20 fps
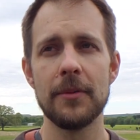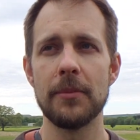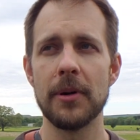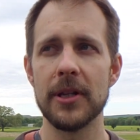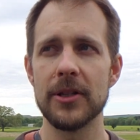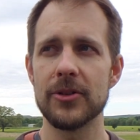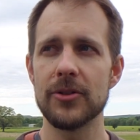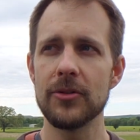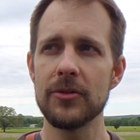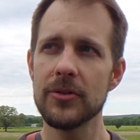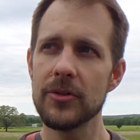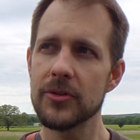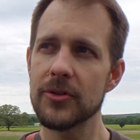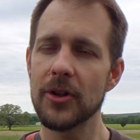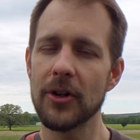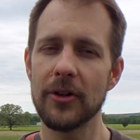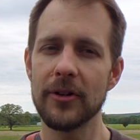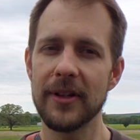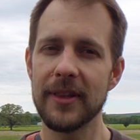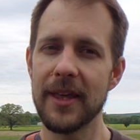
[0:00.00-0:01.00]
But as soon as you
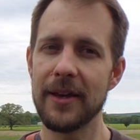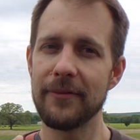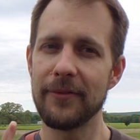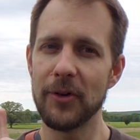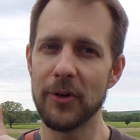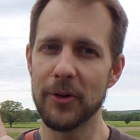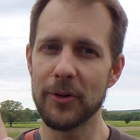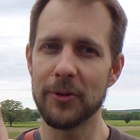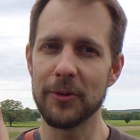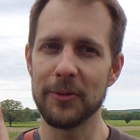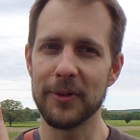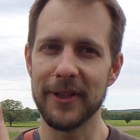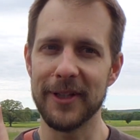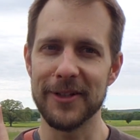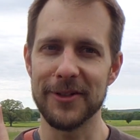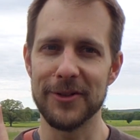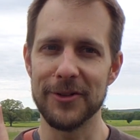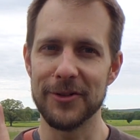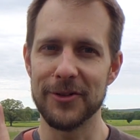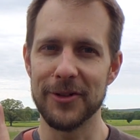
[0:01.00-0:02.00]
turn to that vertical
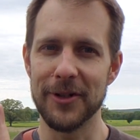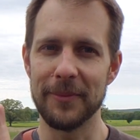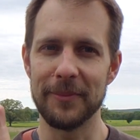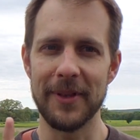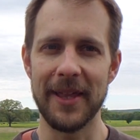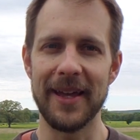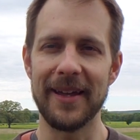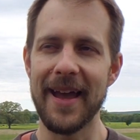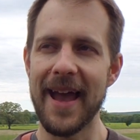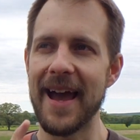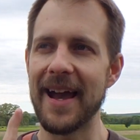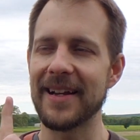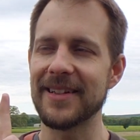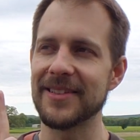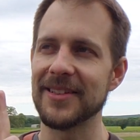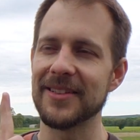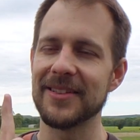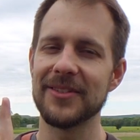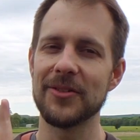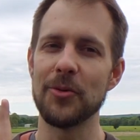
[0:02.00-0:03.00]
relationship, that
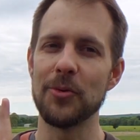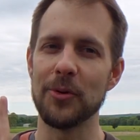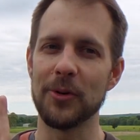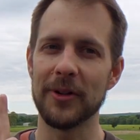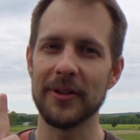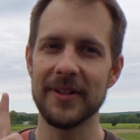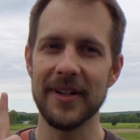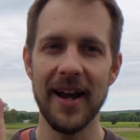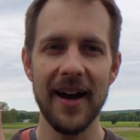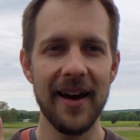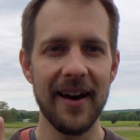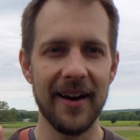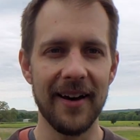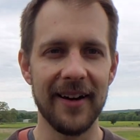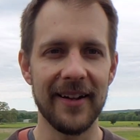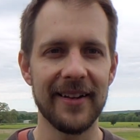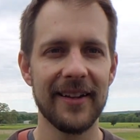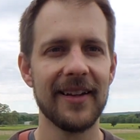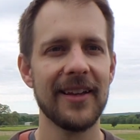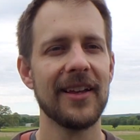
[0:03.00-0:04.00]
access toward
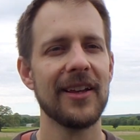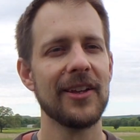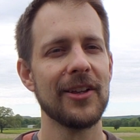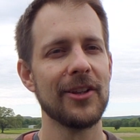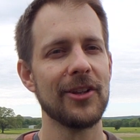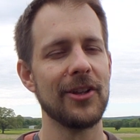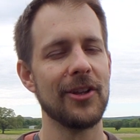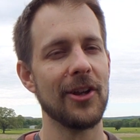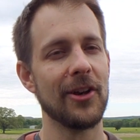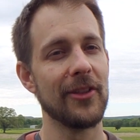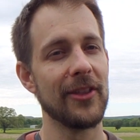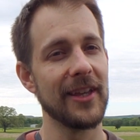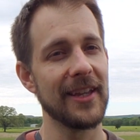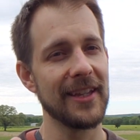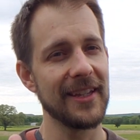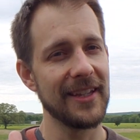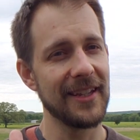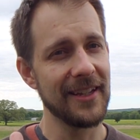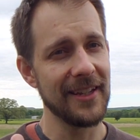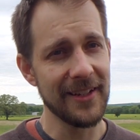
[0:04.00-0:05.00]
God, you know that
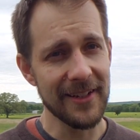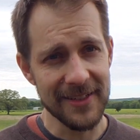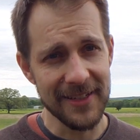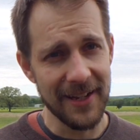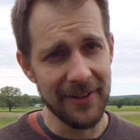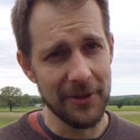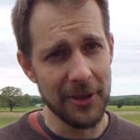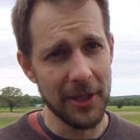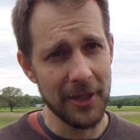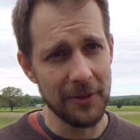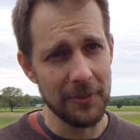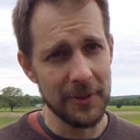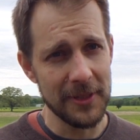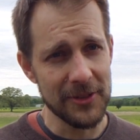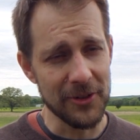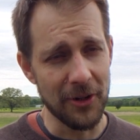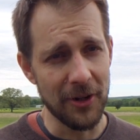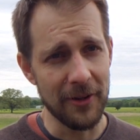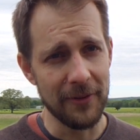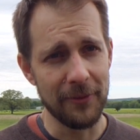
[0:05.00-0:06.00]
He doesn't have anything to be
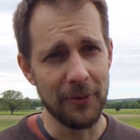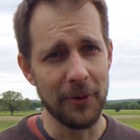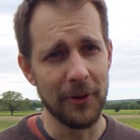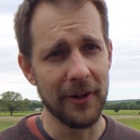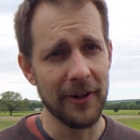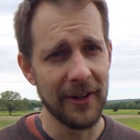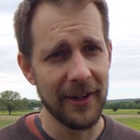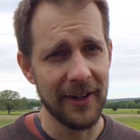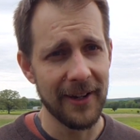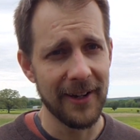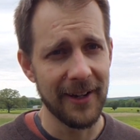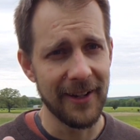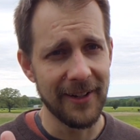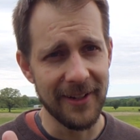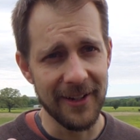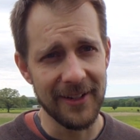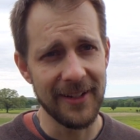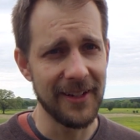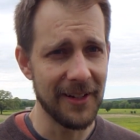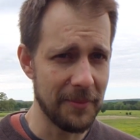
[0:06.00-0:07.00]
sorry for, He
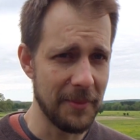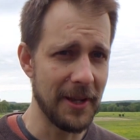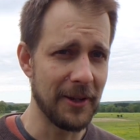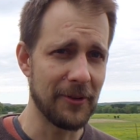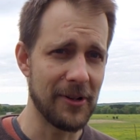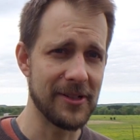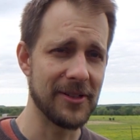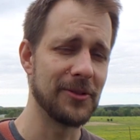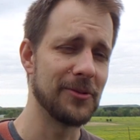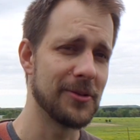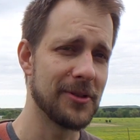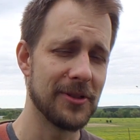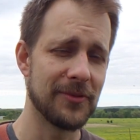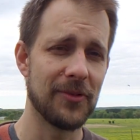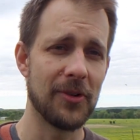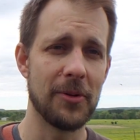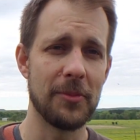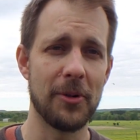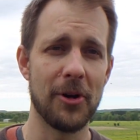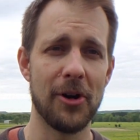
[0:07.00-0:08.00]
doesn't need to make resolutions
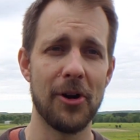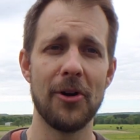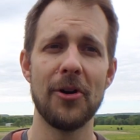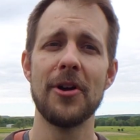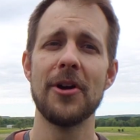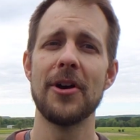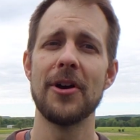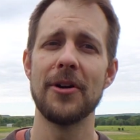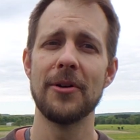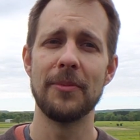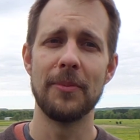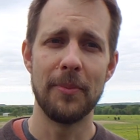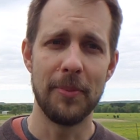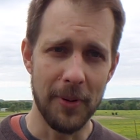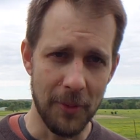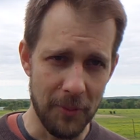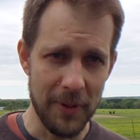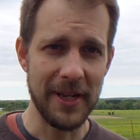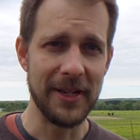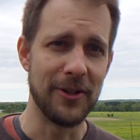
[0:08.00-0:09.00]
for tomorrow
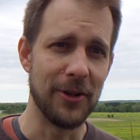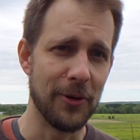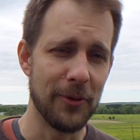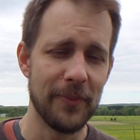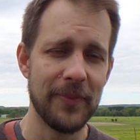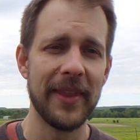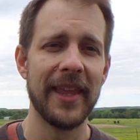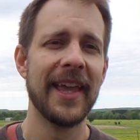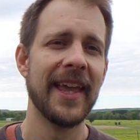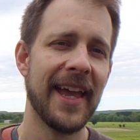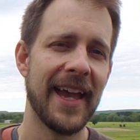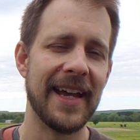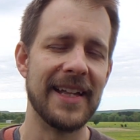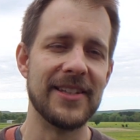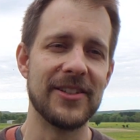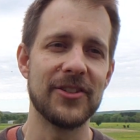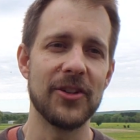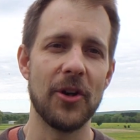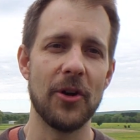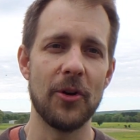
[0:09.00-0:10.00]
but we do.
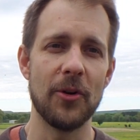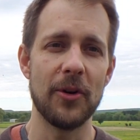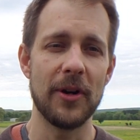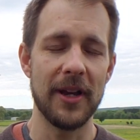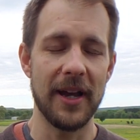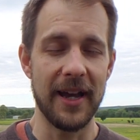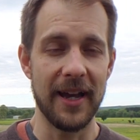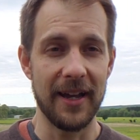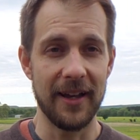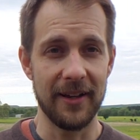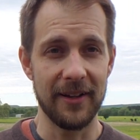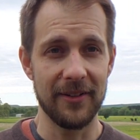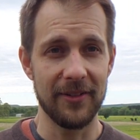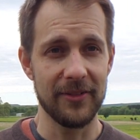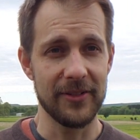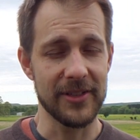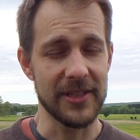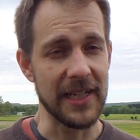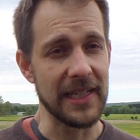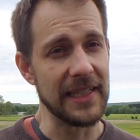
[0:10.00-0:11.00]
And so uh,
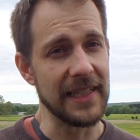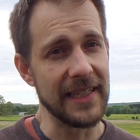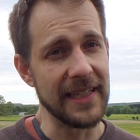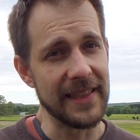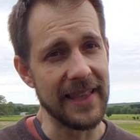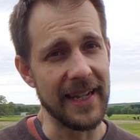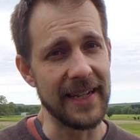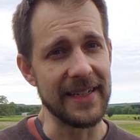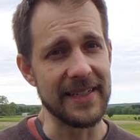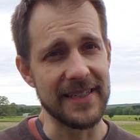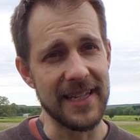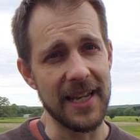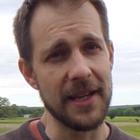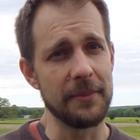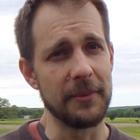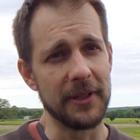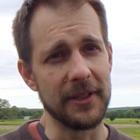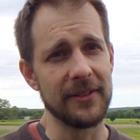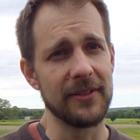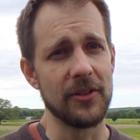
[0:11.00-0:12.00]
suddenly that
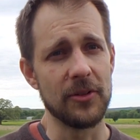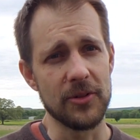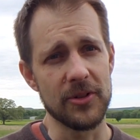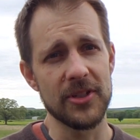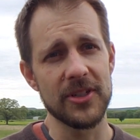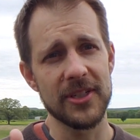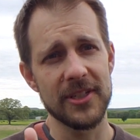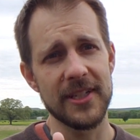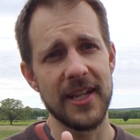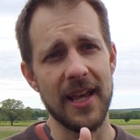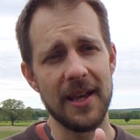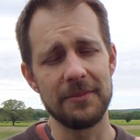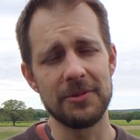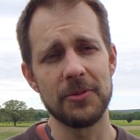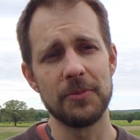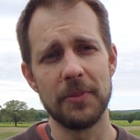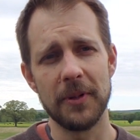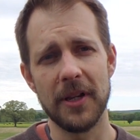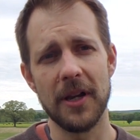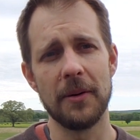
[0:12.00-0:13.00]
examen, those steps
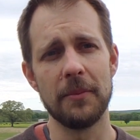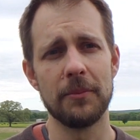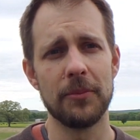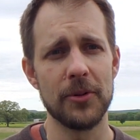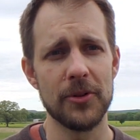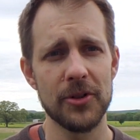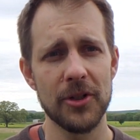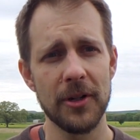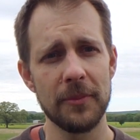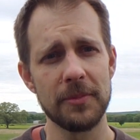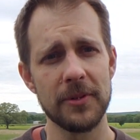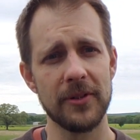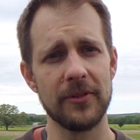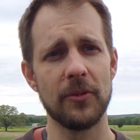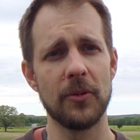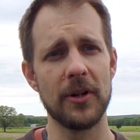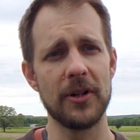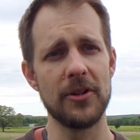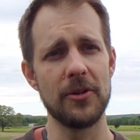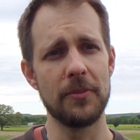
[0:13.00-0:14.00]
become
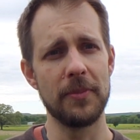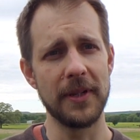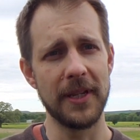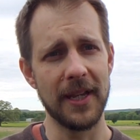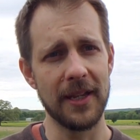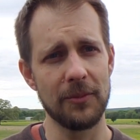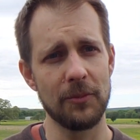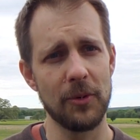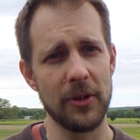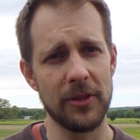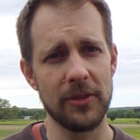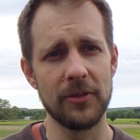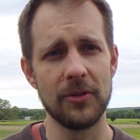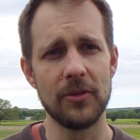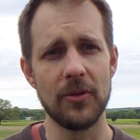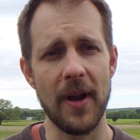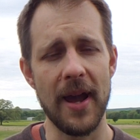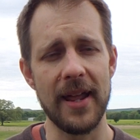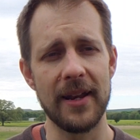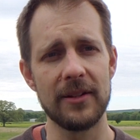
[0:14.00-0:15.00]
prescriptive, where you begin with
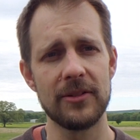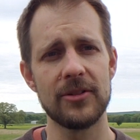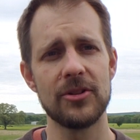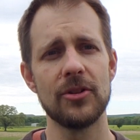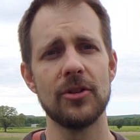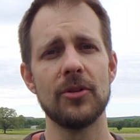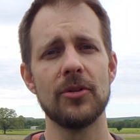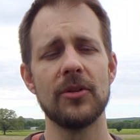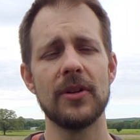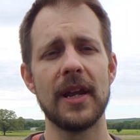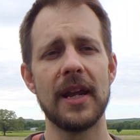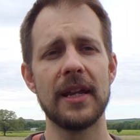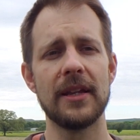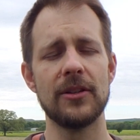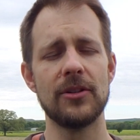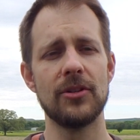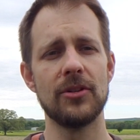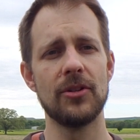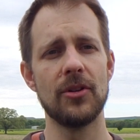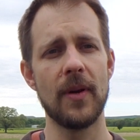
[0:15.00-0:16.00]
gratitude
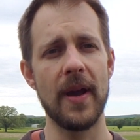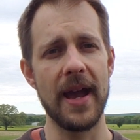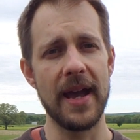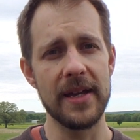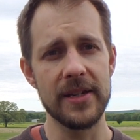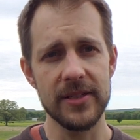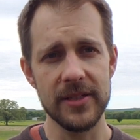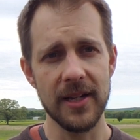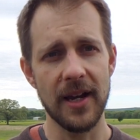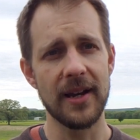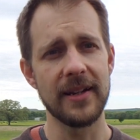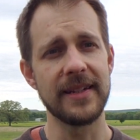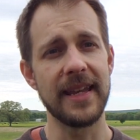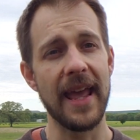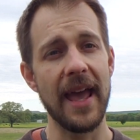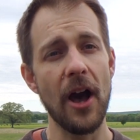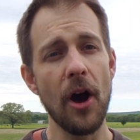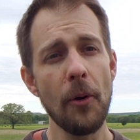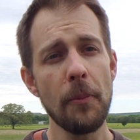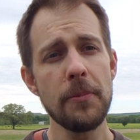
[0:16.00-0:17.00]
and you ask God to
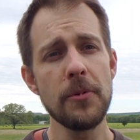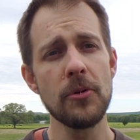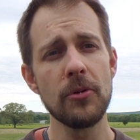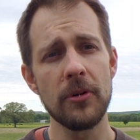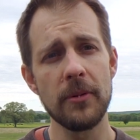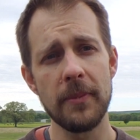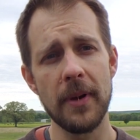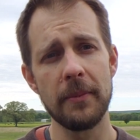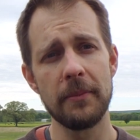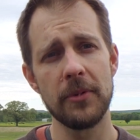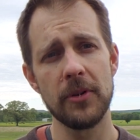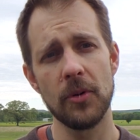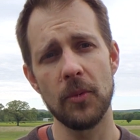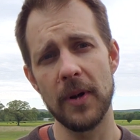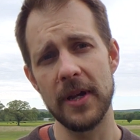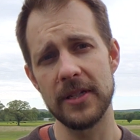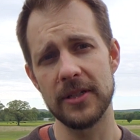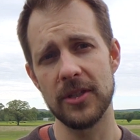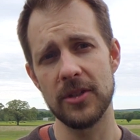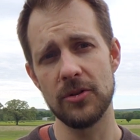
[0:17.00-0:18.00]
help you remember the
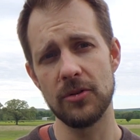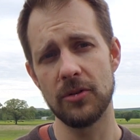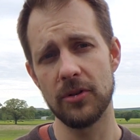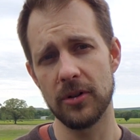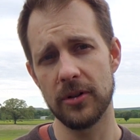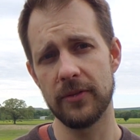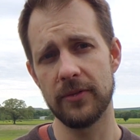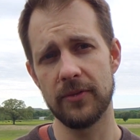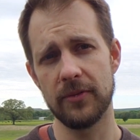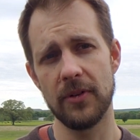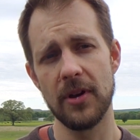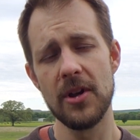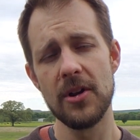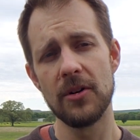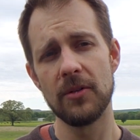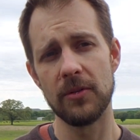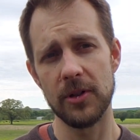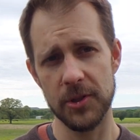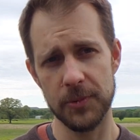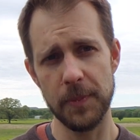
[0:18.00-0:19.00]
ways that you could have
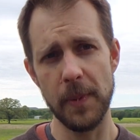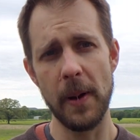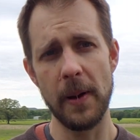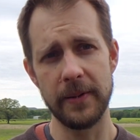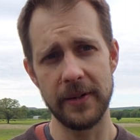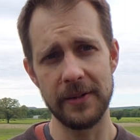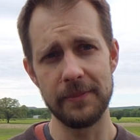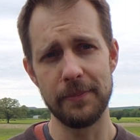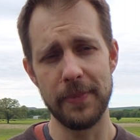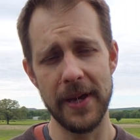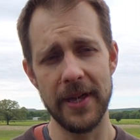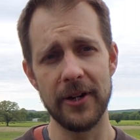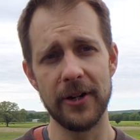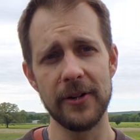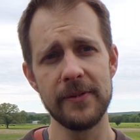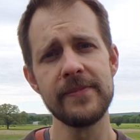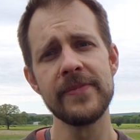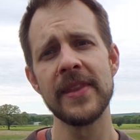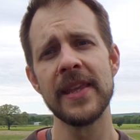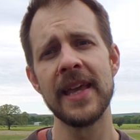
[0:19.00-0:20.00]
responded
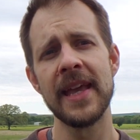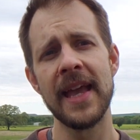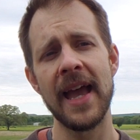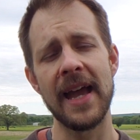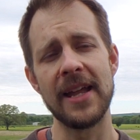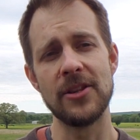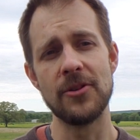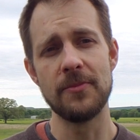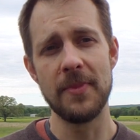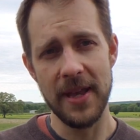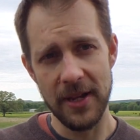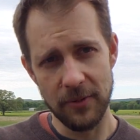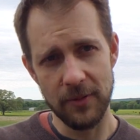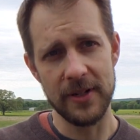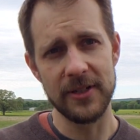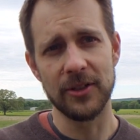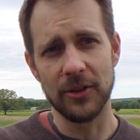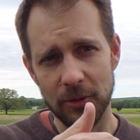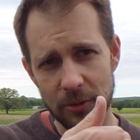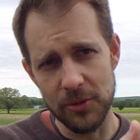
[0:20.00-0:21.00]
better, and you make
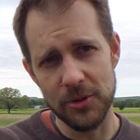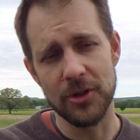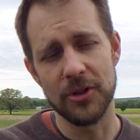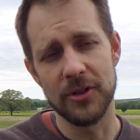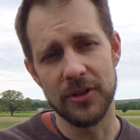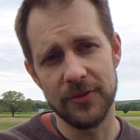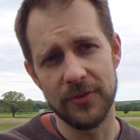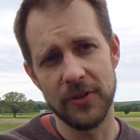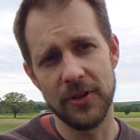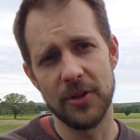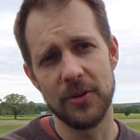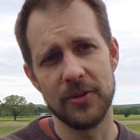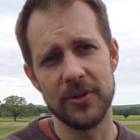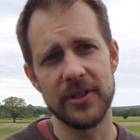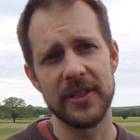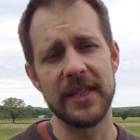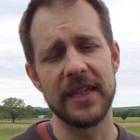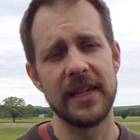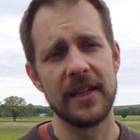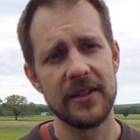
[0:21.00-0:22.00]
resolutions for
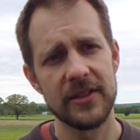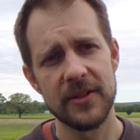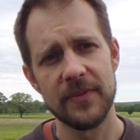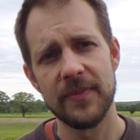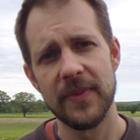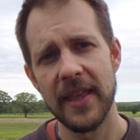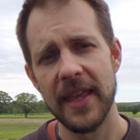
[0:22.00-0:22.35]
those things.